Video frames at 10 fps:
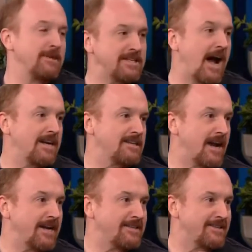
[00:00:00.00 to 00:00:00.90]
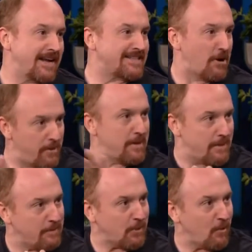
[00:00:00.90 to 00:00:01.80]
die tonight. That's how many
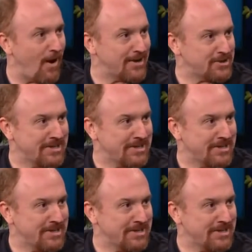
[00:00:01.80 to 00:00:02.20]
people are watching.